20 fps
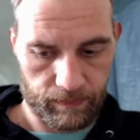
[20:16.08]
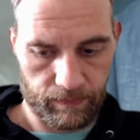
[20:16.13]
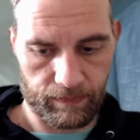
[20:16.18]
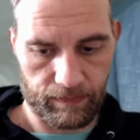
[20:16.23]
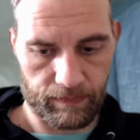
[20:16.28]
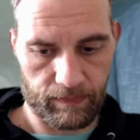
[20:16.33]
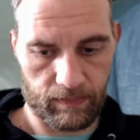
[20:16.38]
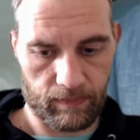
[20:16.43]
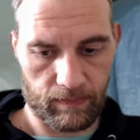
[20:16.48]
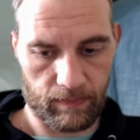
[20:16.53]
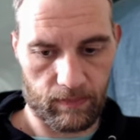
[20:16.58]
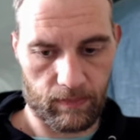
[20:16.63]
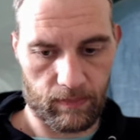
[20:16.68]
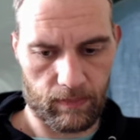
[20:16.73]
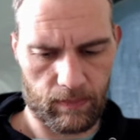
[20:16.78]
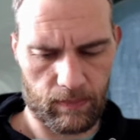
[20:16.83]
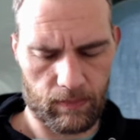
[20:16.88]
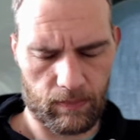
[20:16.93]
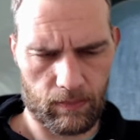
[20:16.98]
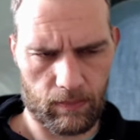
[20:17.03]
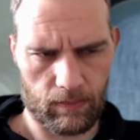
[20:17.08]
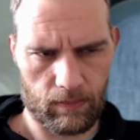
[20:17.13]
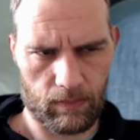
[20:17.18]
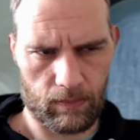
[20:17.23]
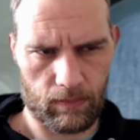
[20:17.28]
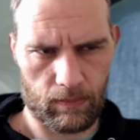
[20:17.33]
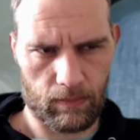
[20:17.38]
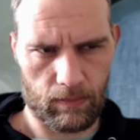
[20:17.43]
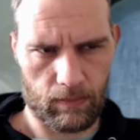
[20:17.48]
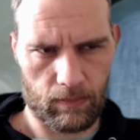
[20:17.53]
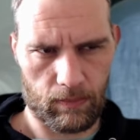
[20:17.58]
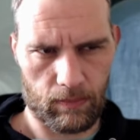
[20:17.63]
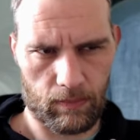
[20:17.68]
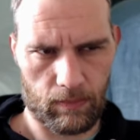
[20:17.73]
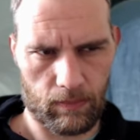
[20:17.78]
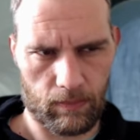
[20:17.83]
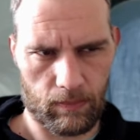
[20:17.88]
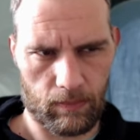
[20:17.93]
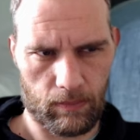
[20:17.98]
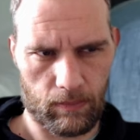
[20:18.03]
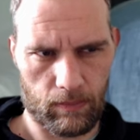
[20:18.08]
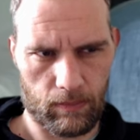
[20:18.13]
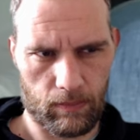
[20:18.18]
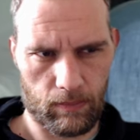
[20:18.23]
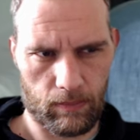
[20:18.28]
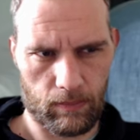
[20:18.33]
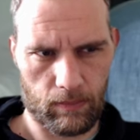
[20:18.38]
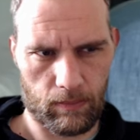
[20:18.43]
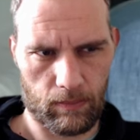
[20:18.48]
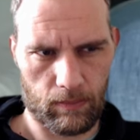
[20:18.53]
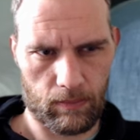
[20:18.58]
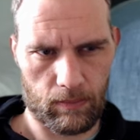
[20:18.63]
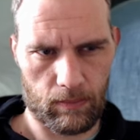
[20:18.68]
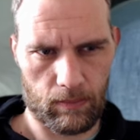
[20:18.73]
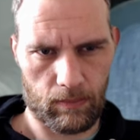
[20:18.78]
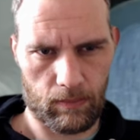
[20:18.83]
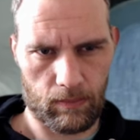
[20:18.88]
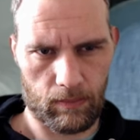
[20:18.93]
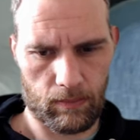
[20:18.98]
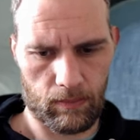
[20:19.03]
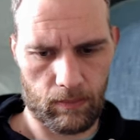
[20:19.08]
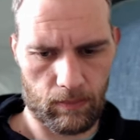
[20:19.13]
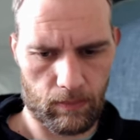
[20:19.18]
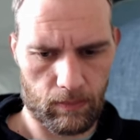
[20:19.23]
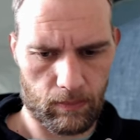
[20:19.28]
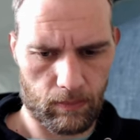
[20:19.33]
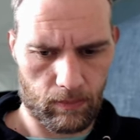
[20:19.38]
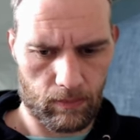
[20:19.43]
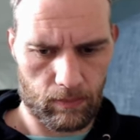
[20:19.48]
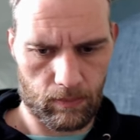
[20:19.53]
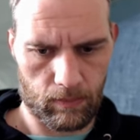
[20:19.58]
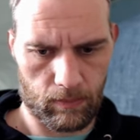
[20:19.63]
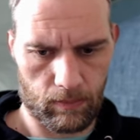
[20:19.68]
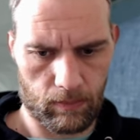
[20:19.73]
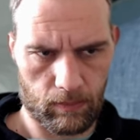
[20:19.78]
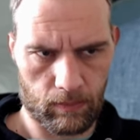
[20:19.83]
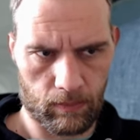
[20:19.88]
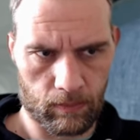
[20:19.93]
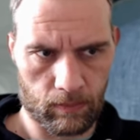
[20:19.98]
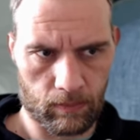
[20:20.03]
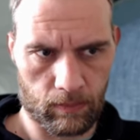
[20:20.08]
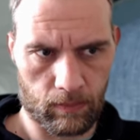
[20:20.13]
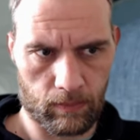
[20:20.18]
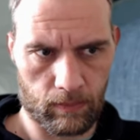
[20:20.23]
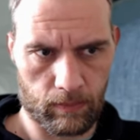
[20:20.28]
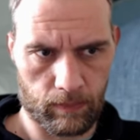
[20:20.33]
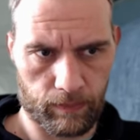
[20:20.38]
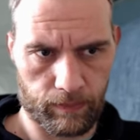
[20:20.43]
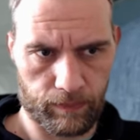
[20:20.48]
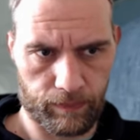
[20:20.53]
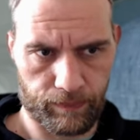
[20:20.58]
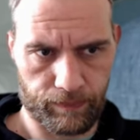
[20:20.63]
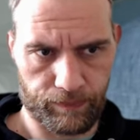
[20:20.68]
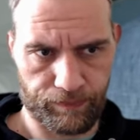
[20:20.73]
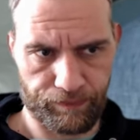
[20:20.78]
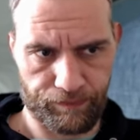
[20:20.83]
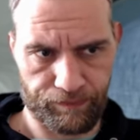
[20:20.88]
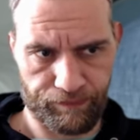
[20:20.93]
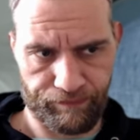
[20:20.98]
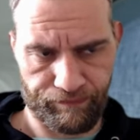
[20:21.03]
The person shown says nothing.